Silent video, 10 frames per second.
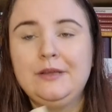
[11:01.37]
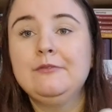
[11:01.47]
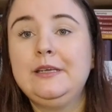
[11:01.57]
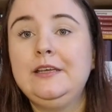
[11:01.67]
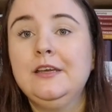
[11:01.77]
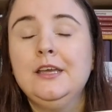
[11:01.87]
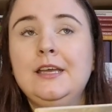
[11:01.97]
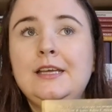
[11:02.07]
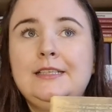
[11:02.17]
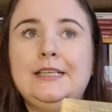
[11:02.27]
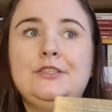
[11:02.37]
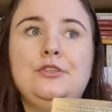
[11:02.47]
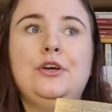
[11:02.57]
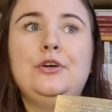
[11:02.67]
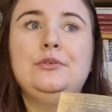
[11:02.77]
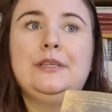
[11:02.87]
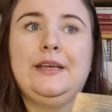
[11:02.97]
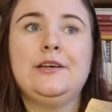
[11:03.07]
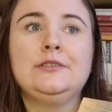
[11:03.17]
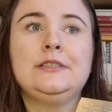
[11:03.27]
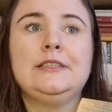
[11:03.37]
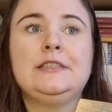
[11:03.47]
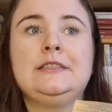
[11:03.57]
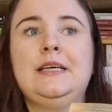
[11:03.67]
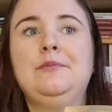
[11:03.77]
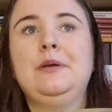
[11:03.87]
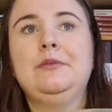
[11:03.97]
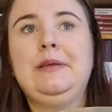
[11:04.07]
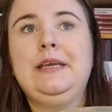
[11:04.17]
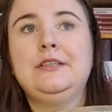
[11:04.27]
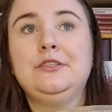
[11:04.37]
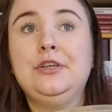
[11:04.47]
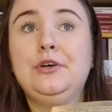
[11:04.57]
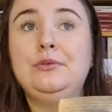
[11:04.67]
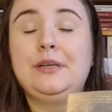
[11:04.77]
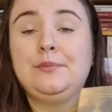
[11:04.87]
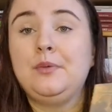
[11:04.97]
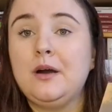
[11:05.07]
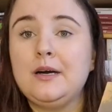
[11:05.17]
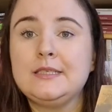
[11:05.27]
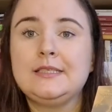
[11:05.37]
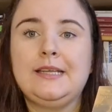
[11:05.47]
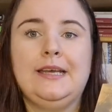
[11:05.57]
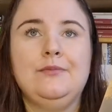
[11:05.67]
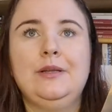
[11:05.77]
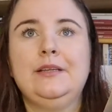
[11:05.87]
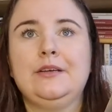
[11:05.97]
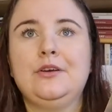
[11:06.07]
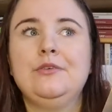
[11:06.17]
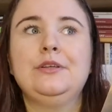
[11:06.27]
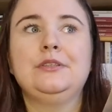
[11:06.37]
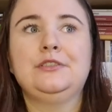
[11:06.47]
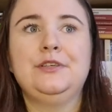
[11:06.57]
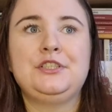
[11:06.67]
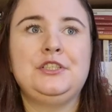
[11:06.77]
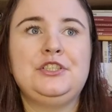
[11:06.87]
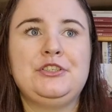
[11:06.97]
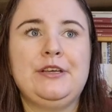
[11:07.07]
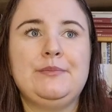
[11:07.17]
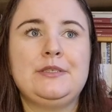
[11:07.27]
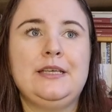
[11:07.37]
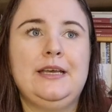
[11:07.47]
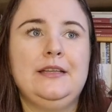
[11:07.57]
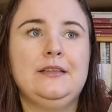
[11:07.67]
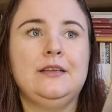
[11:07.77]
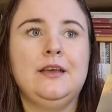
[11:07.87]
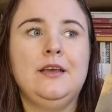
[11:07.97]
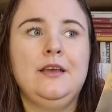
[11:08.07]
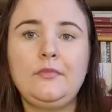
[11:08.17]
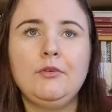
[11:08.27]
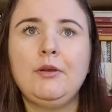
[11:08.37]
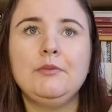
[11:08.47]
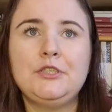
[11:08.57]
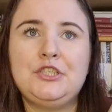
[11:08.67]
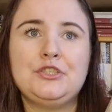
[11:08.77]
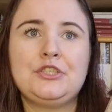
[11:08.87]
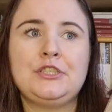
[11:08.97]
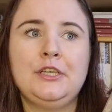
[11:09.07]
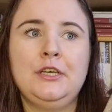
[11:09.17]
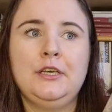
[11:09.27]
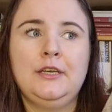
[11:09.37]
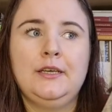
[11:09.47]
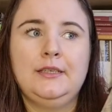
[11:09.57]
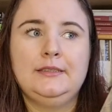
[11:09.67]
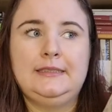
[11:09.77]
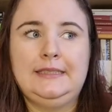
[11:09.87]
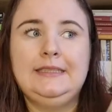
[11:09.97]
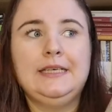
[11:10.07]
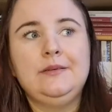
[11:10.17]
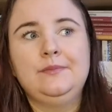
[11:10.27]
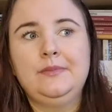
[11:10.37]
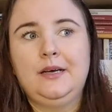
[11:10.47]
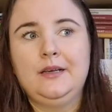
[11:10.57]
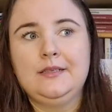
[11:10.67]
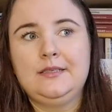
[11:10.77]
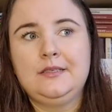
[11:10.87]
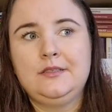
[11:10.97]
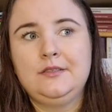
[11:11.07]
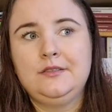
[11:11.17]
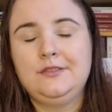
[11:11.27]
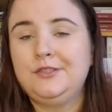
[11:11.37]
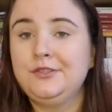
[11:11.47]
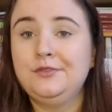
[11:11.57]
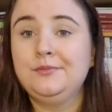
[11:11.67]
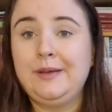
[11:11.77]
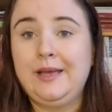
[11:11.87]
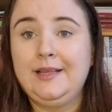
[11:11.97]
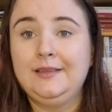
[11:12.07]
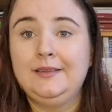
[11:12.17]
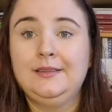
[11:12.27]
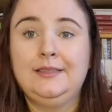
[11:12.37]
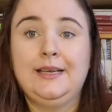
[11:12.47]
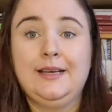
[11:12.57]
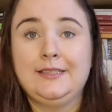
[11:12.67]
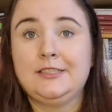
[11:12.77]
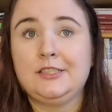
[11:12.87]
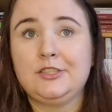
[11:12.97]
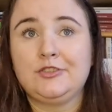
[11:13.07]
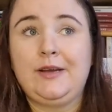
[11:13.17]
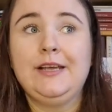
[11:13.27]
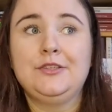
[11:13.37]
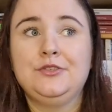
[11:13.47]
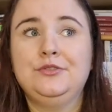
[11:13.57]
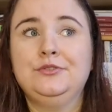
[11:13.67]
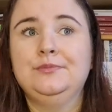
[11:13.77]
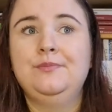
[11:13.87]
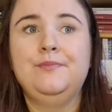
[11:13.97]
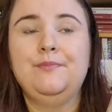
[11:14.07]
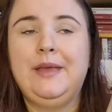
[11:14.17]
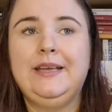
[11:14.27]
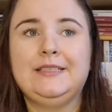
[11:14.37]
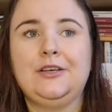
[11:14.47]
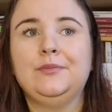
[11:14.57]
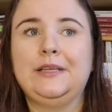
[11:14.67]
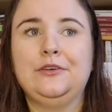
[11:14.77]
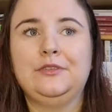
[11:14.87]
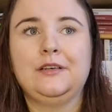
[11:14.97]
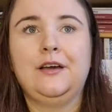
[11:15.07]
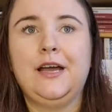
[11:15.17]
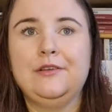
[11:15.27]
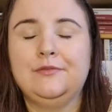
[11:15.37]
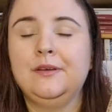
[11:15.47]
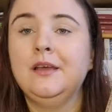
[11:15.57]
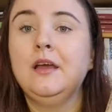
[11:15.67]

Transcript: when we get to know the characters and when we get to know their past and when they're going on these fishing trips and where we just see them as two men that try to make something of their life